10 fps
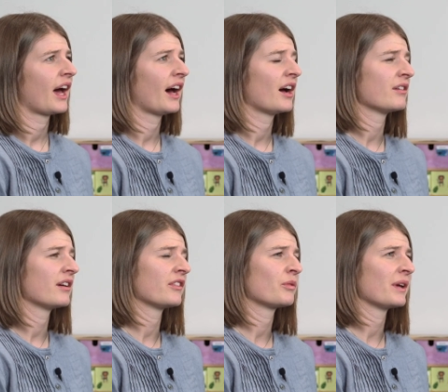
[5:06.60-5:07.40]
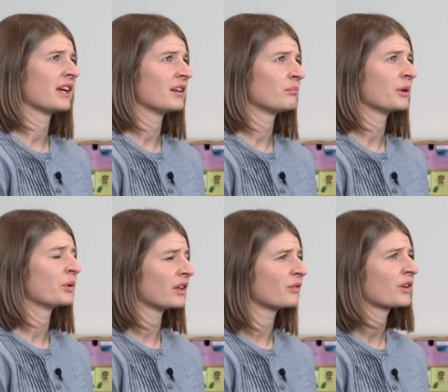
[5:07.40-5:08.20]
It's been
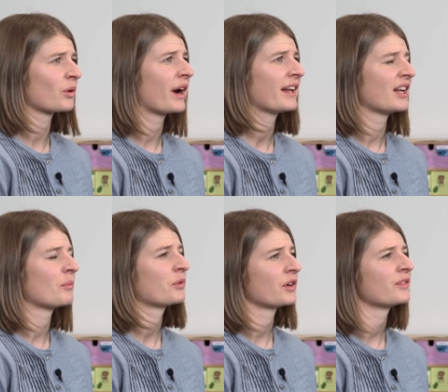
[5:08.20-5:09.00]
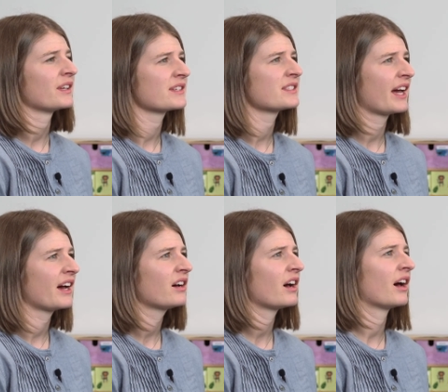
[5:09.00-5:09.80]
building for quite a number of years
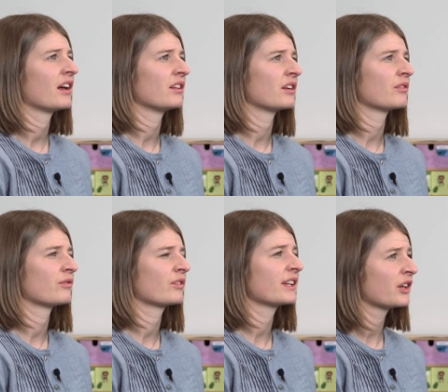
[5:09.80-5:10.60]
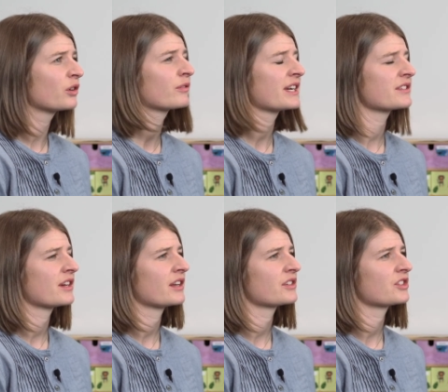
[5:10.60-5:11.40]
now. A lot of clinical
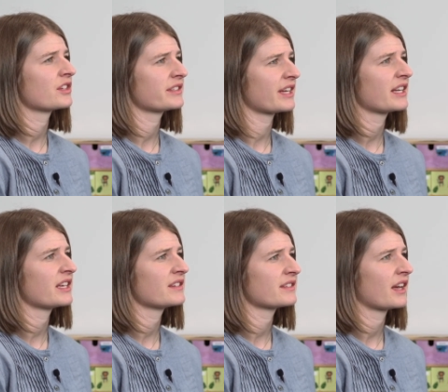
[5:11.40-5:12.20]
research studies